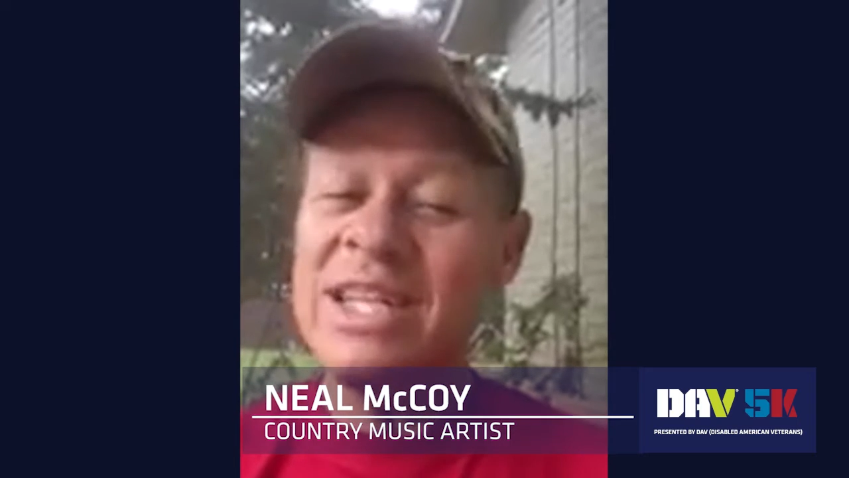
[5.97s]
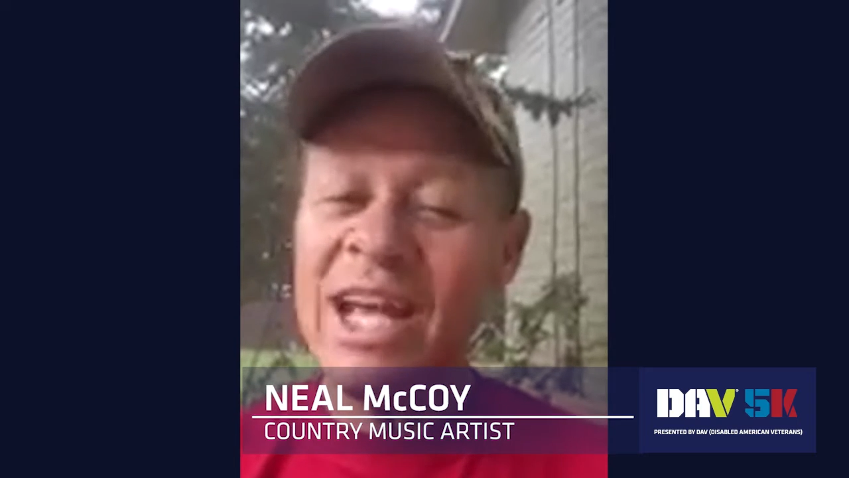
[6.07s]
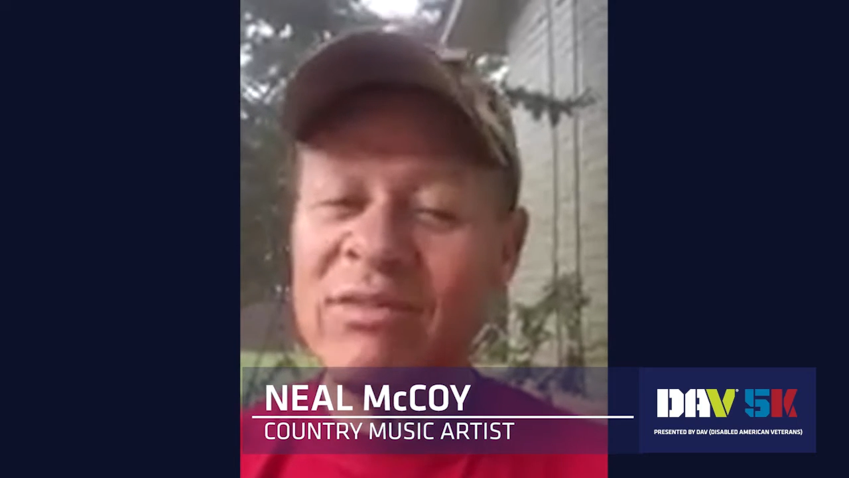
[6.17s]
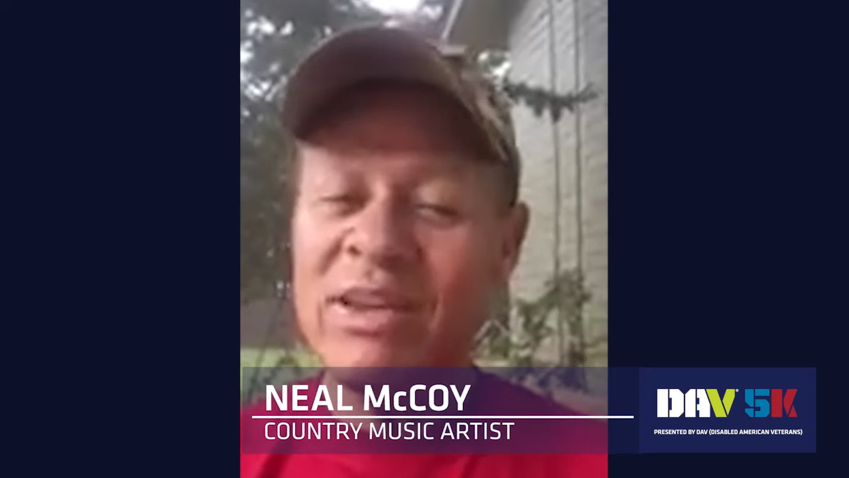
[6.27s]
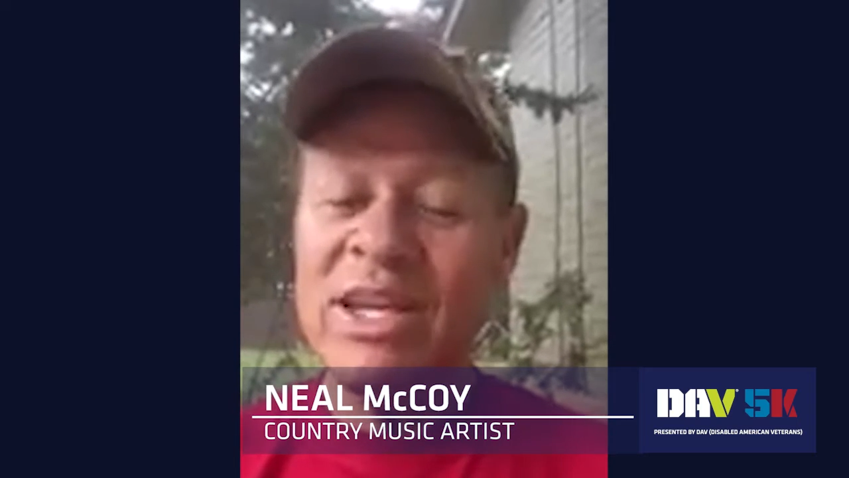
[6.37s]

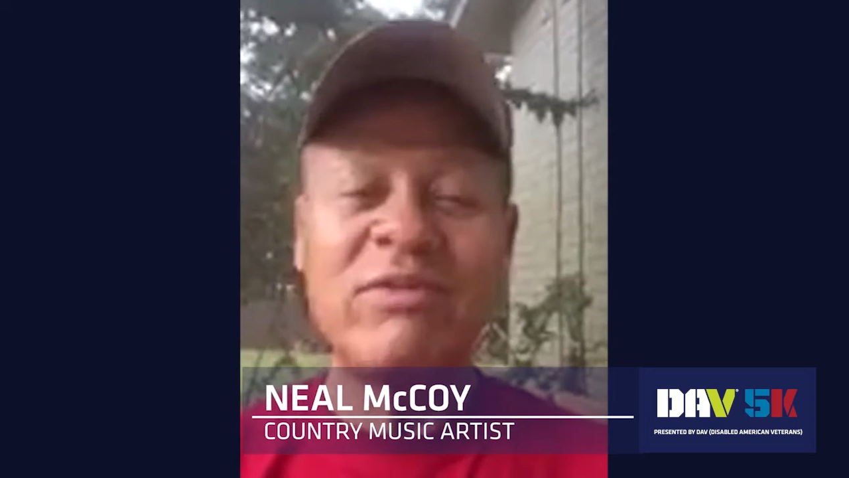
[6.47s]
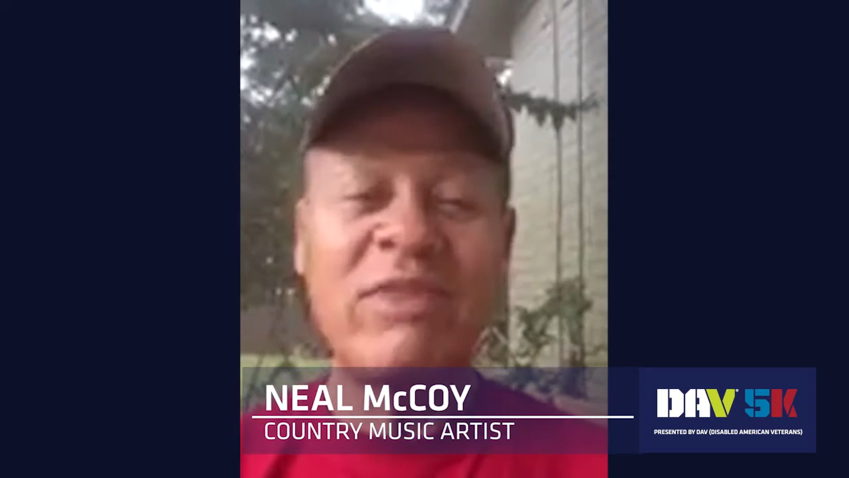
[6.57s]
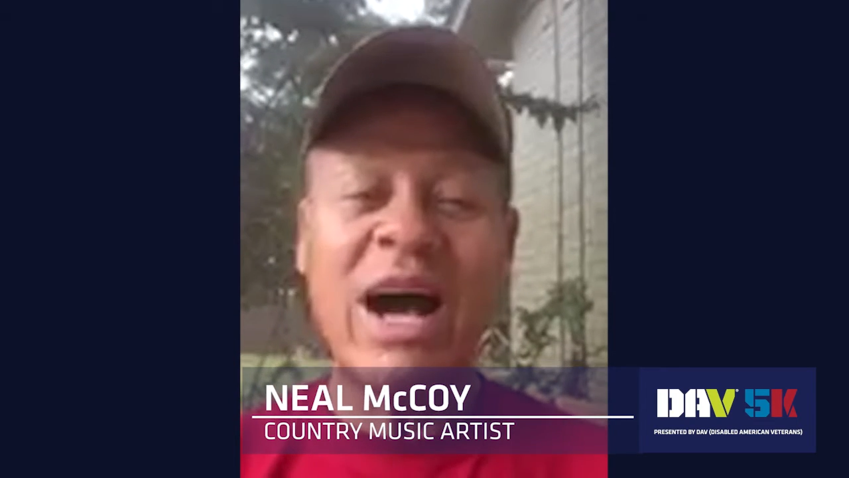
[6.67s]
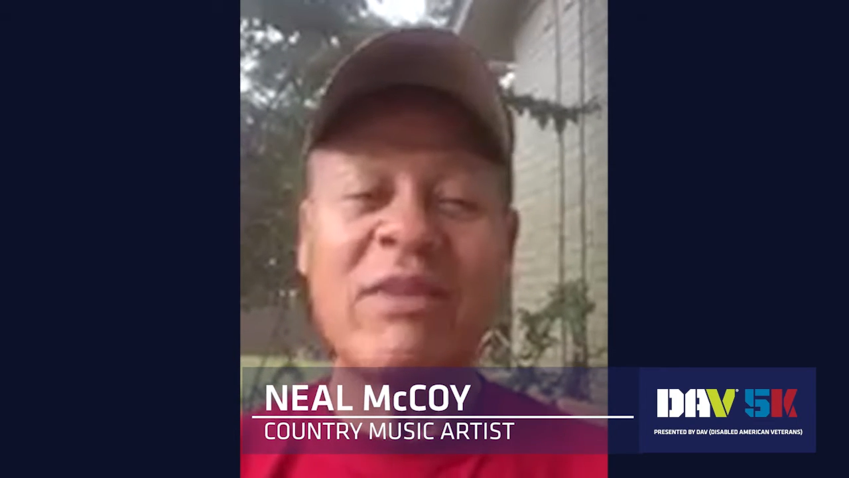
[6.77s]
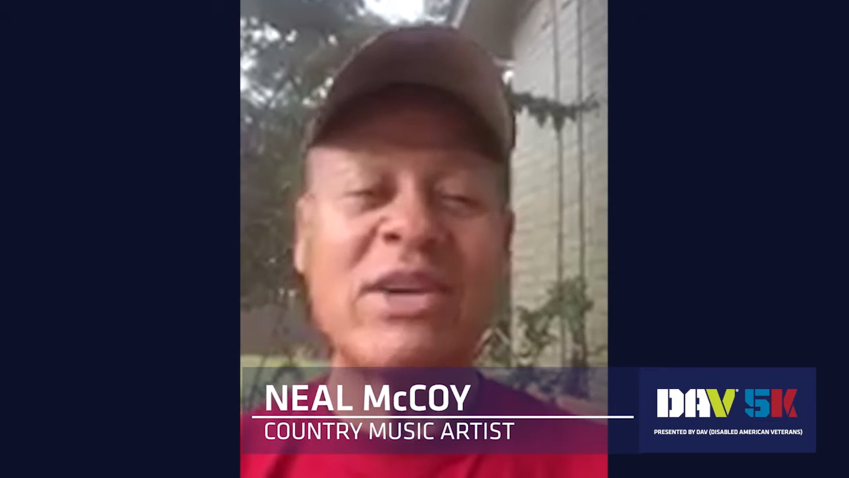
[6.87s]

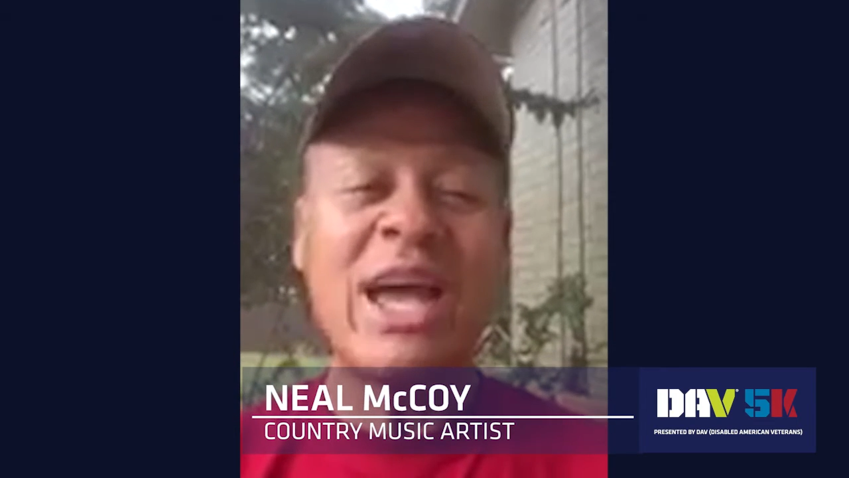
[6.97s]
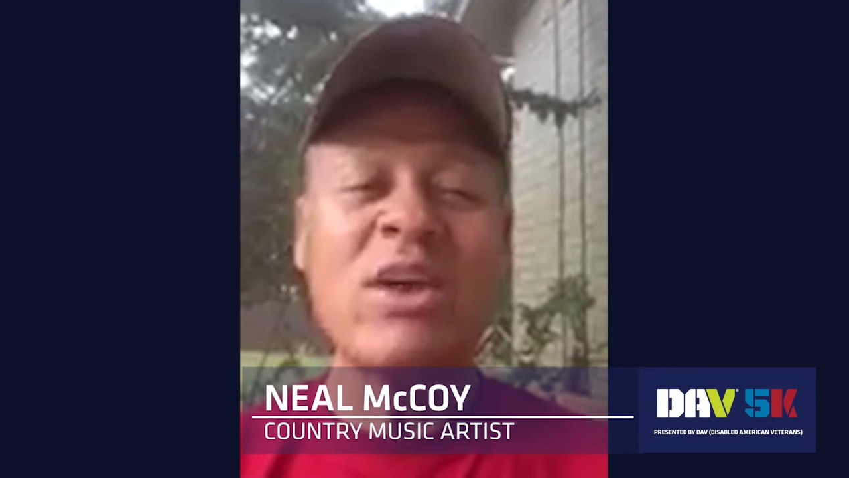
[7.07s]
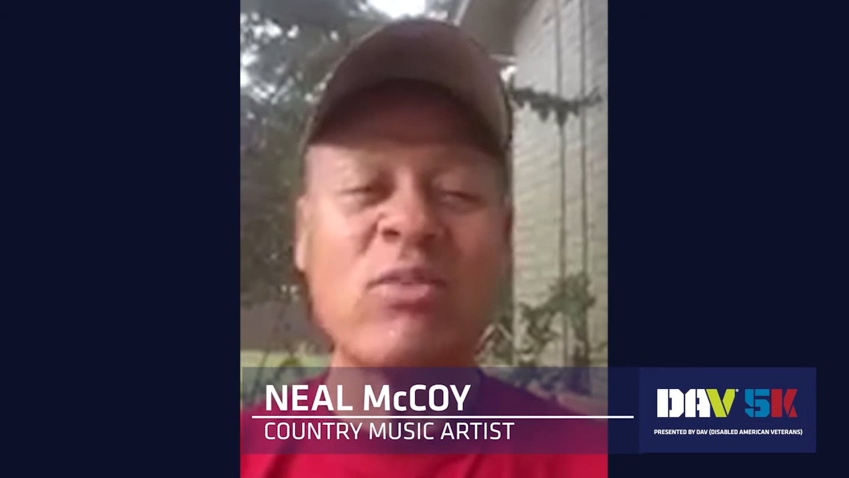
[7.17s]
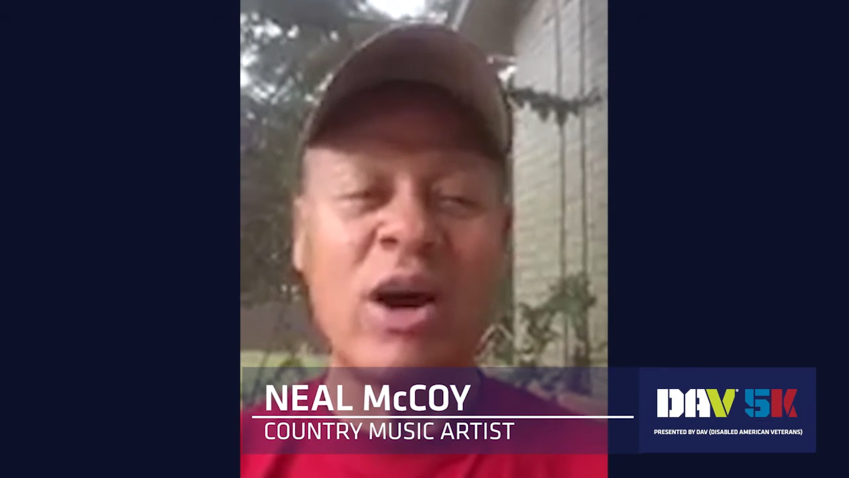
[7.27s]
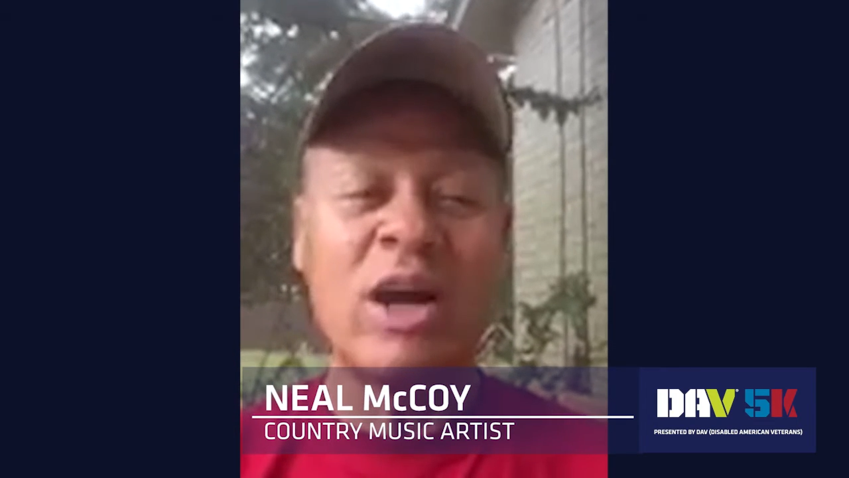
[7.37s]

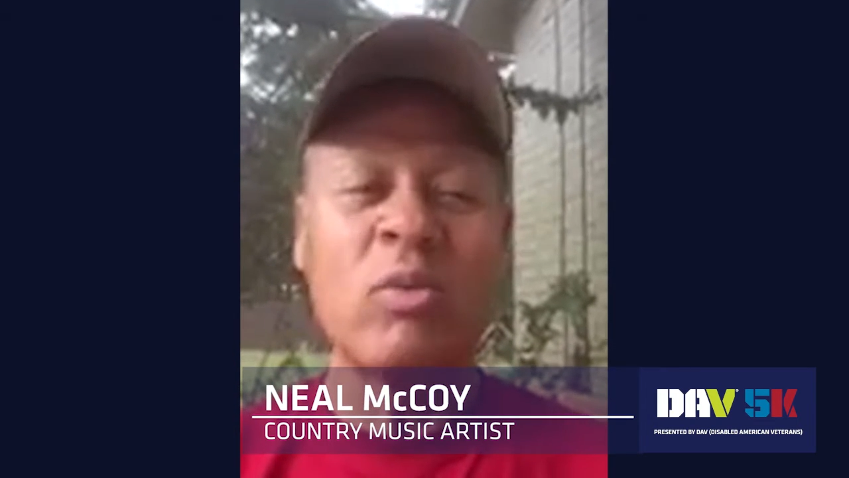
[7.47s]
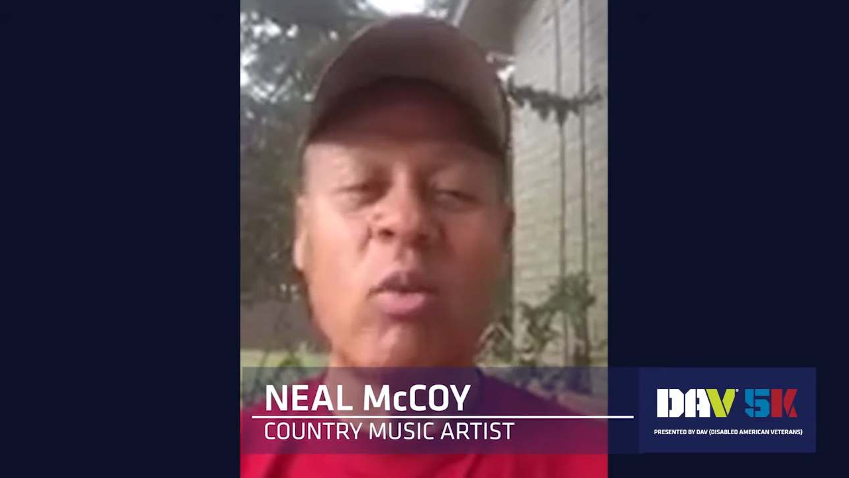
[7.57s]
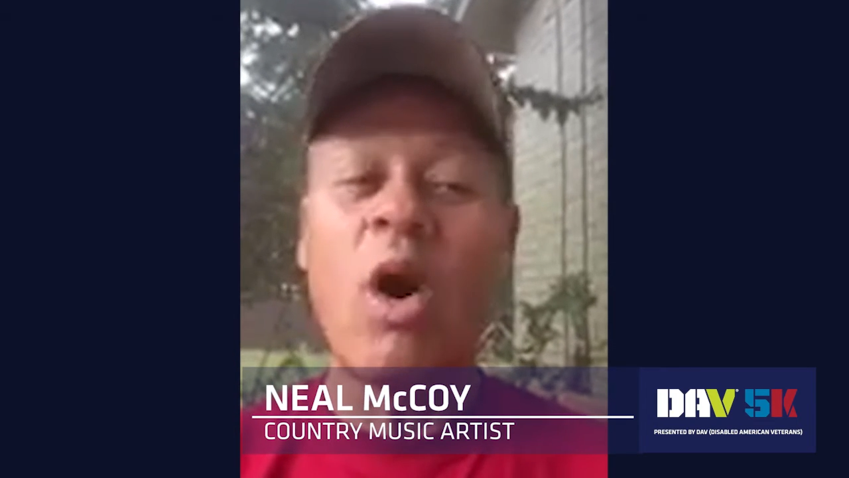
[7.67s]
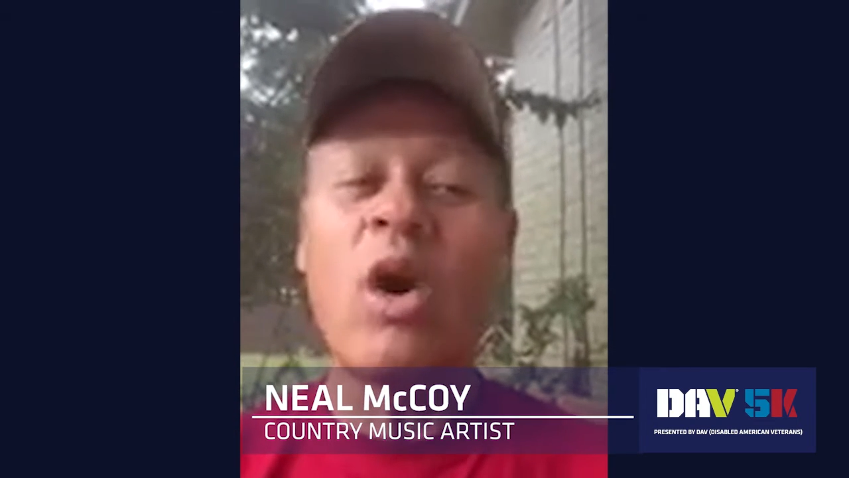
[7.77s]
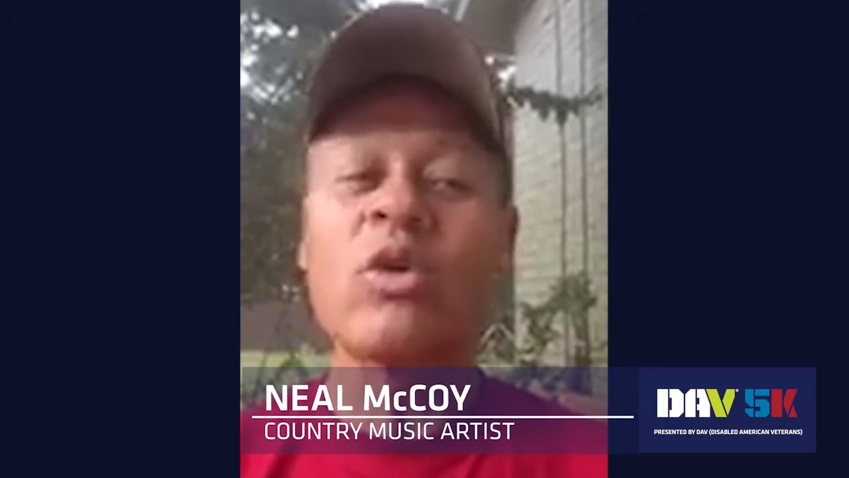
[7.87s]
DAV5K
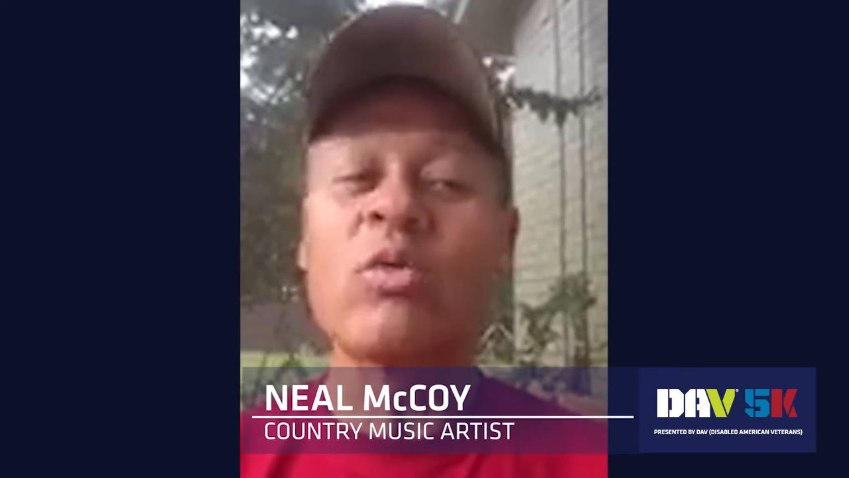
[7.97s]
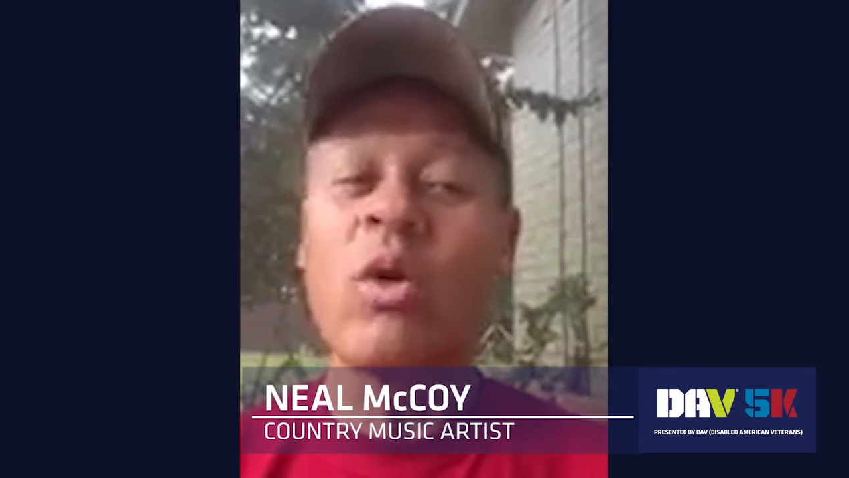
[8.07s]
Run, Walk,